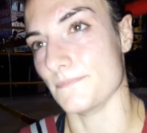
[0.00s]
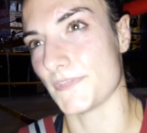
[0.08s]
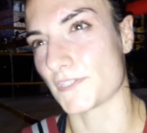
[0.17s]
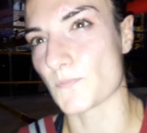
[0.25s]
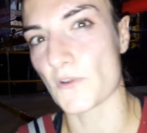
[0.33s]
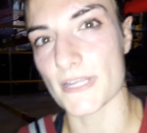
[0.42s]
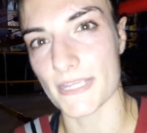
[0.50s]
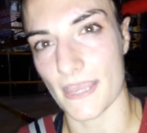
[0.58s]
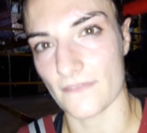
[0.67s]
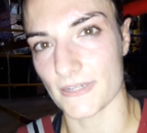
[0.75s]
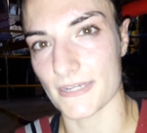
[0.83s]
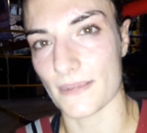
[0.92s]
This morning,
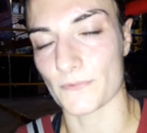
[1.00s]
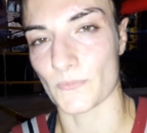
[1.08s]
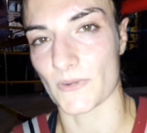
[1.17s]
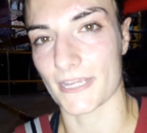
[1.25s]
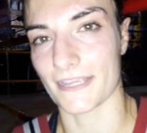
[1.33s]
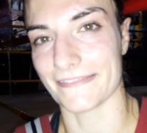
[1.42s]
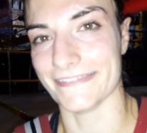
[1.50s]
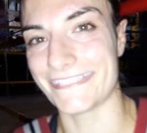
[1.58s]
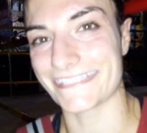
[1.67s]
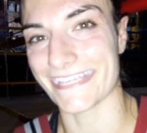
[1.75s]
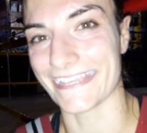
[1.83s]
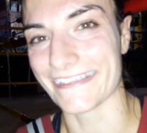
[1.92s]
Kevin and I were working on
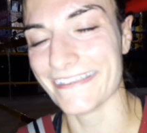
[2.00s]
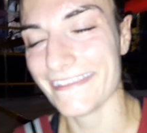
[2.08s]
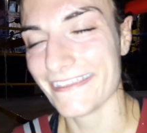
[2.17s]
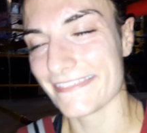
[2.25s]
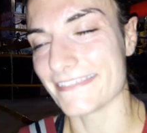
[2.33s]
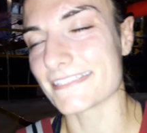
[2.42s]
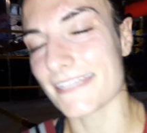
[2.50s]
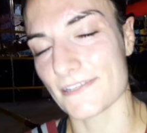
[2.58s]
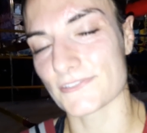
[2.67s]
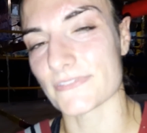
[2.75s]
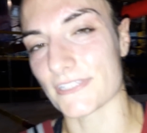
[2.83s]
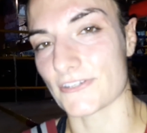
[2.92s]
this thing. This
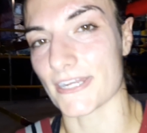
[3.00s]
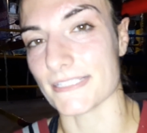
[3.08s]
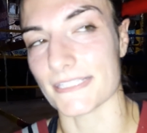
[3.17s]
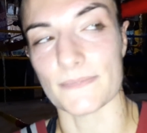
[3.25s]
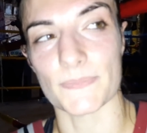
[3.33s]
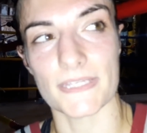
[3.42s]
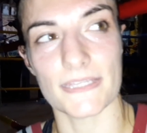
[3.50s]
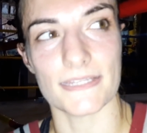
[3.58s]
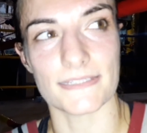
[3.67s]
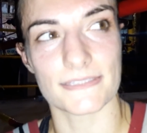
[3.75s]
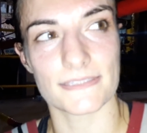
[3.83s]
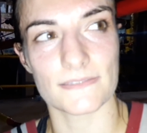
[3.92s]
sounds really crazy, but
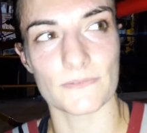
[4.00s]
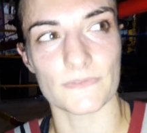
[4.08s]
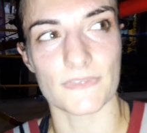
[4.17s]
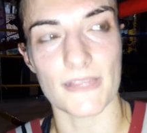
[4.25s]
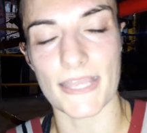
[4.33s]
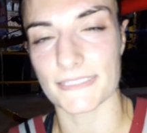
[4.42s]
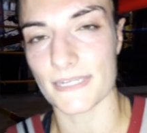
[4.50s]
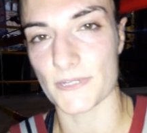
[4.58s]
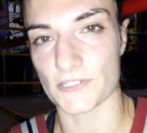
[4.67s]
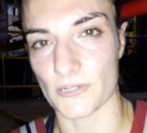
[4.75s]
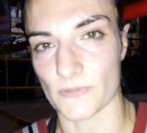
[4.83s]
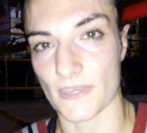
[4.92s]
it's the last time
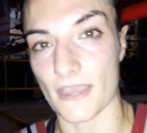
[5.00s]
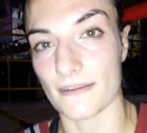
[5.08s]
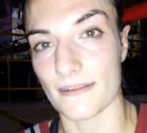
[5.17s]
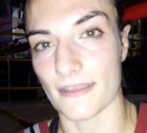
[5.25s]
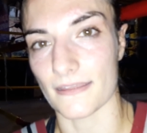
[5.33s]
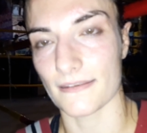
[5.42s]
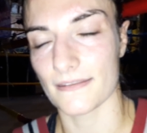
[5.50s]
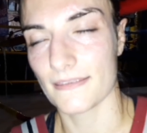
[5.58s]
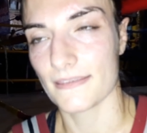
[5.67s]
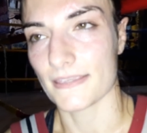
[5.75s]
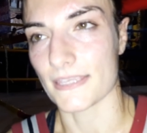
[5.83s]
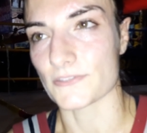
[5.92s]
I trained with Karahat.
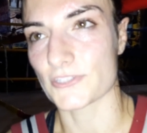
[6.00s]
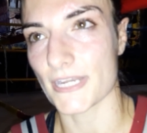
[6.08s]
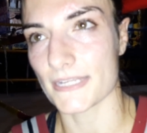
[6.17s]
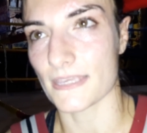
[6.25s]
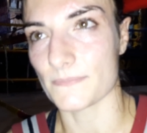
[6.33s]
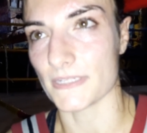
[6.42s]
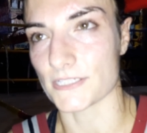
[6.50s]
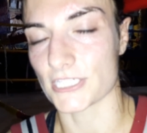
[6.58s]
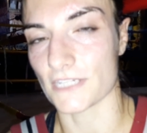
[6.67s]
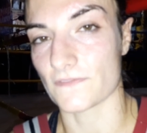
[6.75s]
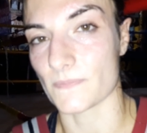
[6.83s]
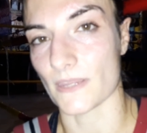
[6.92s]
He was trying to get me to
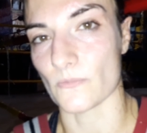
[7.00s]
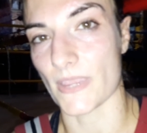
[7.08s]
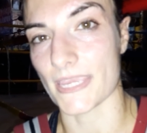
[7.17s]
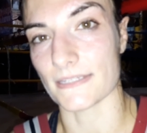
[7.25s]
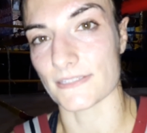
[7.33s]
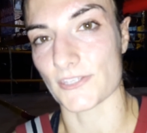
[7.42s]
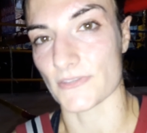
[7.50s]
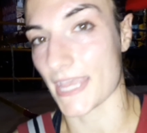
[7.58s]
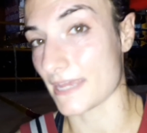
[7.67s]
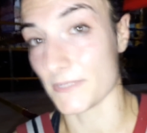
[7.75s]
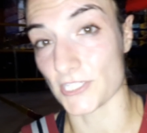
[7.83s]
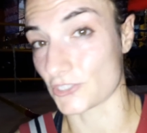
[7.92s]
shift my weight, and so he
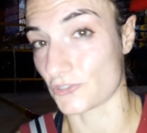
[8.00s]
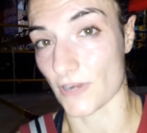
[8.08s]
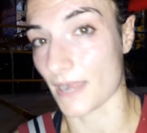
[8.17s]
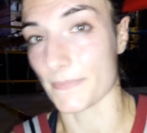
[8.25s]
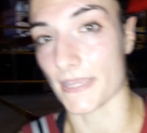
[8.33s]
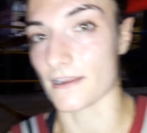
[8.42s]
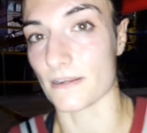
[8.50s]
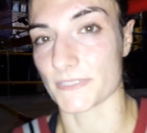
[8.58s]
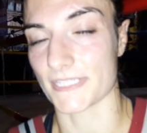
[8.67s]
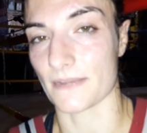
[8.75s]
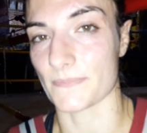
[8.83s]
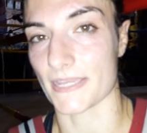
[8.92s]
had me just drop my
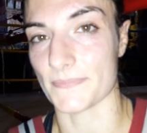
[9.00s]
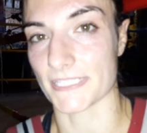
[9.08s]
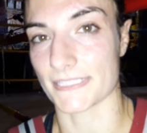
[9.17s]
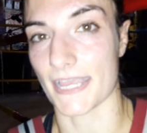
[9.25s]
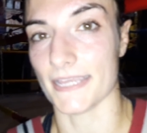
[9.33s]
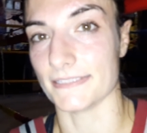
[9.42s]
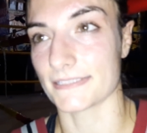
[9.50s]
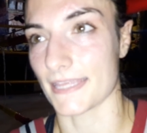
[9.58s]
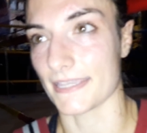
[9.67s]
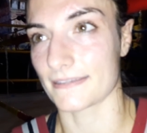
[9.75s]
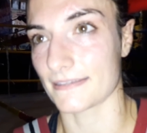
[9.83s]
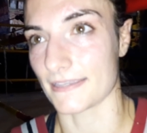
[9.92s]
arms down by my sides
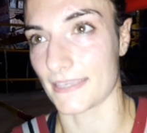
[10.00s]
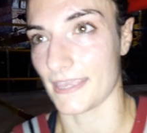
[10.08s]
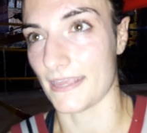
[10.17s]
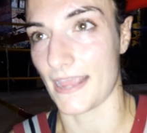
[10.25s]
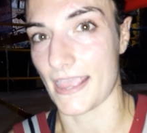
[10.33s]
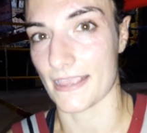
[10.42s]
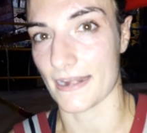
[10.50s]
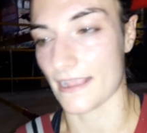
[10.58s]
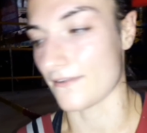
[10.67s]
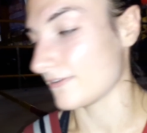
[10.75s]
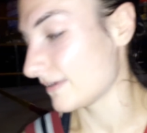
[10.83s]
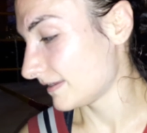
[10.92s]
like a kid hanging
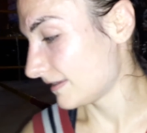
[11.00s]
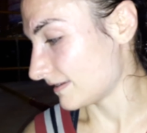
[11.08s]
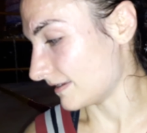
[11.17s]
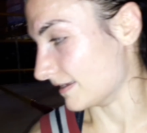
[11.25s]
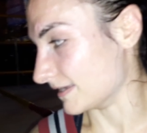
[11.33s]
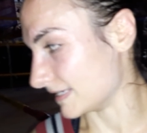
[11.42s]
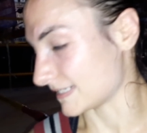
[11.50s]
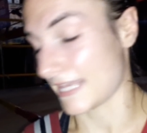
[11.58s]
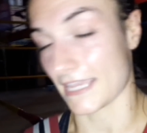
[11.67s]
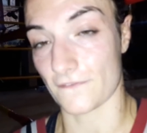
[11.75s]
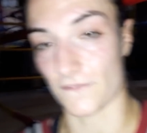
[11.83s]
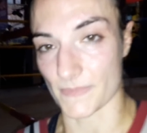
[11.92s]
out, and
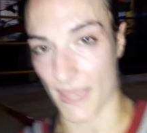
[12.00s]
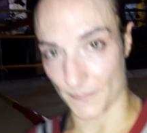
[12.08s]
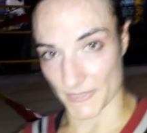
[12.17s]
kick from that